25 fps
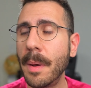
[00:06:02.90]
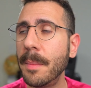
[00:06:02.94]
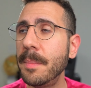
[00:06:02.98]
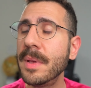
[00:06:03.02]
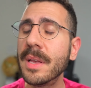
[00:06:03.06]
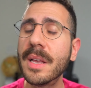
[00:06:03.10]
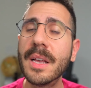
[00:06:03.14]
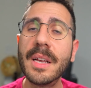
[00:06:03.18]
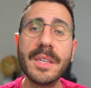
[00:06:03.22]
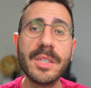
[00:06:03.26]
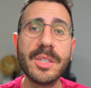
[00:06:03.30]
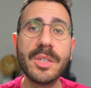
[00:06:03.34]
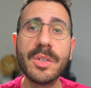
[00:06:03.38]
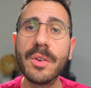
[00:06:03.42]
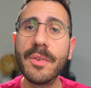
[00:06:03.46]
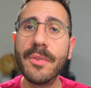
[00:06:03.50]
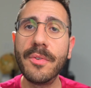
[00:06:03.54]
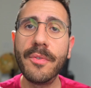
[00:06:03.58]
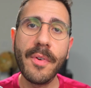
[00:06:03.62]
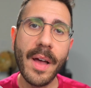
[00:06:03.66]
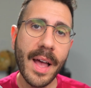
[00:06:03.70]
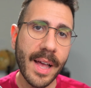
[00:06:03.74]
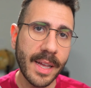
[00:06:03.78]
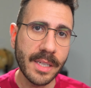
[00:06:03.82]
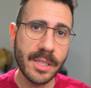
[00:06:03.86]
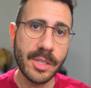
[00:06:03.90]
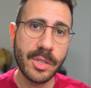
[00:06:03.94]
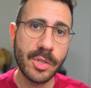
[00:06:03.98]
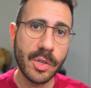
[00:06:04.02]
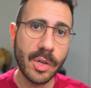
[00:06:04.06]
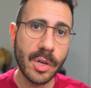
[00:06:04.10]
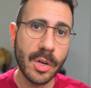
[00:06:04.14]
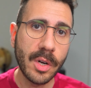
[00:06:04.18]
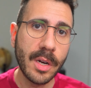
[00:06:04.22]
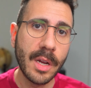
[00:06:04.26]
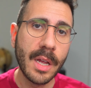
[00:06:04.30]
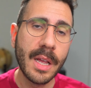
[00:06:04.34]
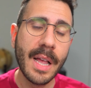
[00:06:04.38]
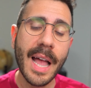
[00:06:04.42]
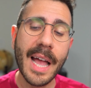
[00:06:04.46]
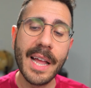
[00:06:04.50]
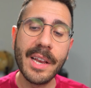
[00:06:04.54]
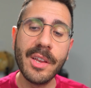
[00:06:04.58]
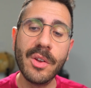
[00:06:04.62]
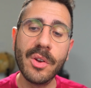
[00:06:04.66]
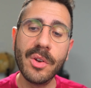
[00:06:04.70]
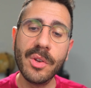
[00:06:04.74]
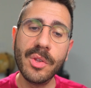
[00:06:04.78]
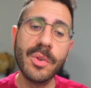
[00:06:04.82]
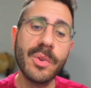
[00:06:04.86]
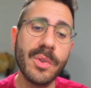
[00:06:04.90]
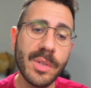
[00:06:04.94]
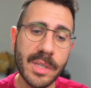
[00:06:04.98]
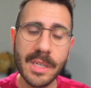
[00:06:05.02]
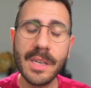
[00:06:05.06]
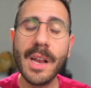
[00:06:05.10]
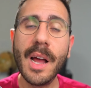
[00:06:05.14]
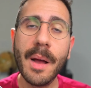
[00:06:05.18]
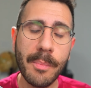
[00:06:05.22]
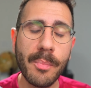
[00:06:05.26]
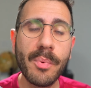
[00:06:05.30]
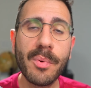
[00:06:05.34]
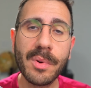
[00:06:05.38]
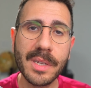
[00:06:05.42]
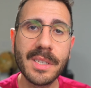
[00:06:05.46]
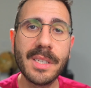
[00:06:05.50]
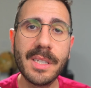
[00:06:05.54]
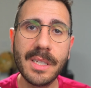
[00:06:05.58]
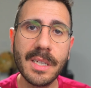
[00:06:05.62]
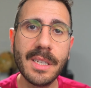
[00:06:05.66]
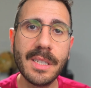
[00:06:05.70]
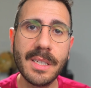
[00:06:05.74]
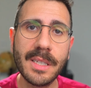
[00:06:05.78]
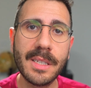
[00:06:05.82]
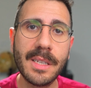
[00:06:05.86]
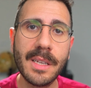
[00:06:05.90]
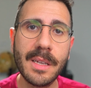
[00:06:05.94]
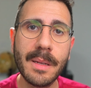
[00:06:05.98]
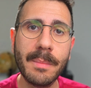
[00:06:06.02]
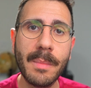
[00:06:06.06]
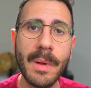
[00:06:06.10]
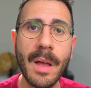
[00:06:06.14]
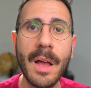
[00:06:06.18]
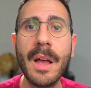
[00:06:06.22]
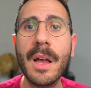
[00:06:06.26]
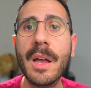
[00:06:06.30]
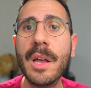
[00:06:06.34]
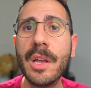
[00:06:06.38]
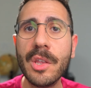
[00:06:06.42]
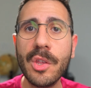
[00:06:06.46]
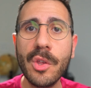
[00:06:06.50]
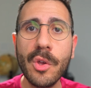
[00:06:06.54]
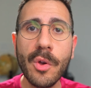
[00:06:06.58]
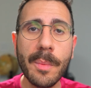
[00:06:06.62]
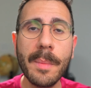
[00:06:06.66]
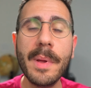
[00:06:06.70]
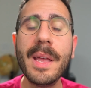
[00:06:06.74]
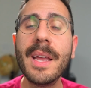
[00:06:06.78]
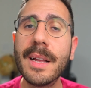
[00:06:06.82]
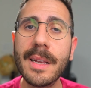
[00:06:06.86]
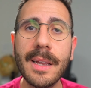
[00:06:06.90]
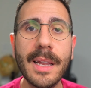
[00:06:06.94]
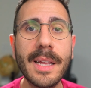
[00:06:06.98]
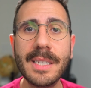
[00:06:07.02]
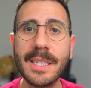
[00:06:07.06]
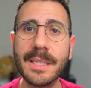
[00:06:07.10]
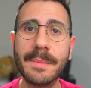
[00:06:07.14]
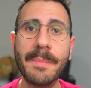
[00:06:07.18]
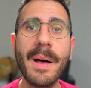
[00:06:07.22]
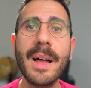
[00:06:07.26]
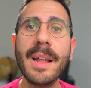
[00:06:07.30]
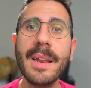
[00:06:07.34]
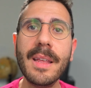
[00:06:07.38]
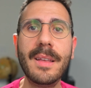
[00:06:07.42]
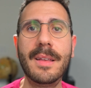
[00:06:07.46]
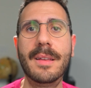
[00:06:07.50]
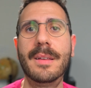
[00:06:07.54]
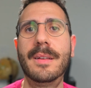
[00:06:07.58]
But because you're faster and you're using Upwork's system, you make less money.